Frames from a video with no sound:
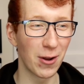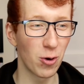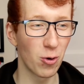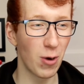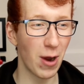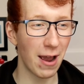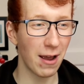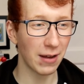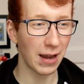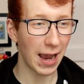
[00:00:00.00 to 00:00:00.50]

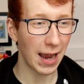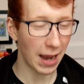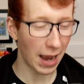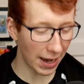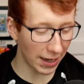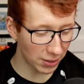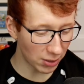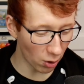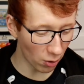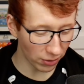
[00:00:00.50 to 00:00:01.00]
Who I,
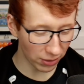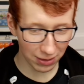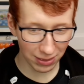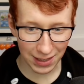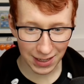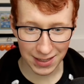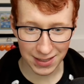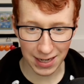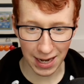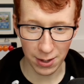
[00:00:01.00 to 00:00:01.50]
I don't. The
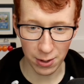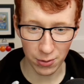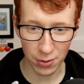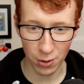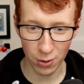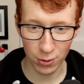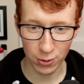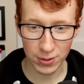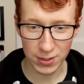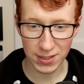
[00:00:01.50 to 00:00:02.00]
thing is, I don't
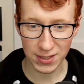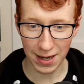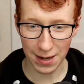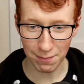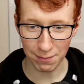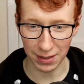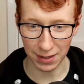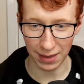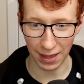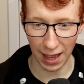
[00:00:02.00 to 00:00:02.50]
know who
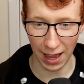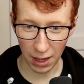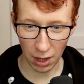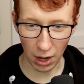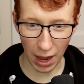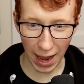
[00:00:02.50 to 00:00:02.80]
sent me that.